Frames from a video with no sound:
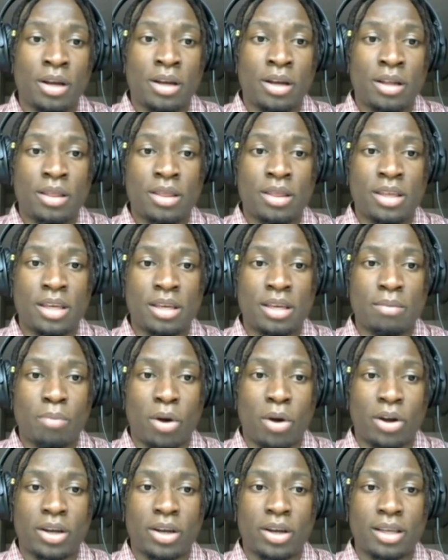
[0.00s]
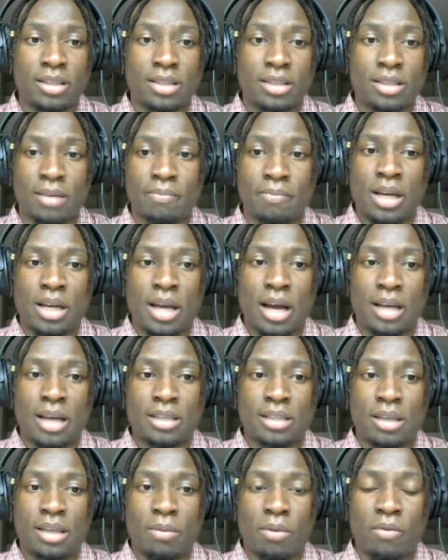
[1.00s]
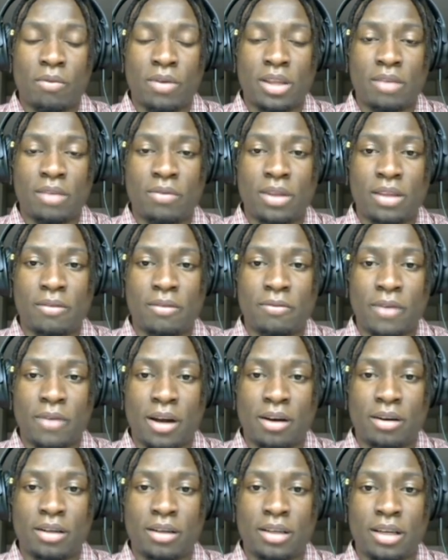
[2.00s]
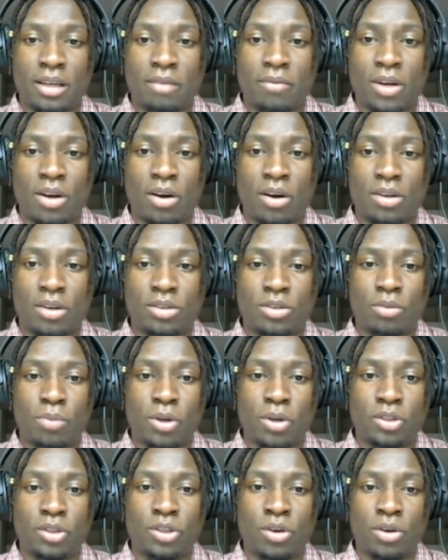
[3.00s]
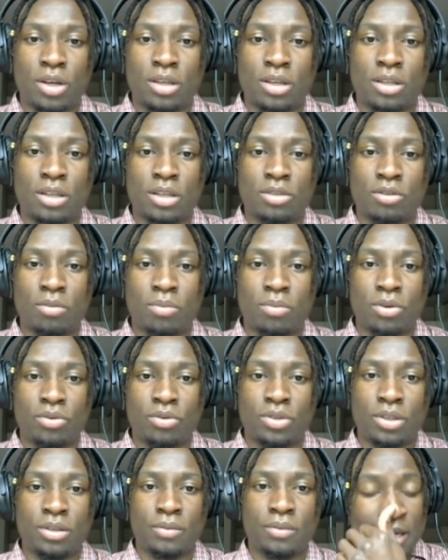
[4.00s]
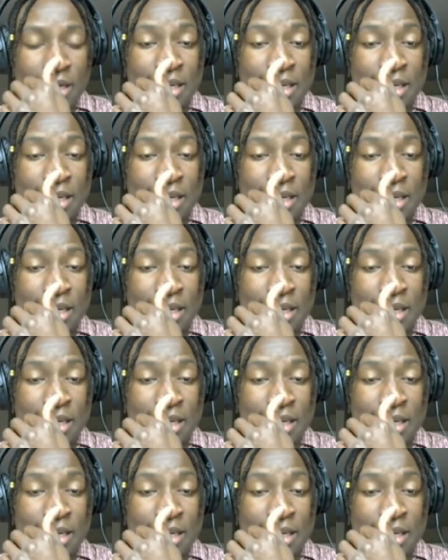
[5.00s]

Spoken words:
the marketing team. Guys, they were really, really fair in regards to token distribution,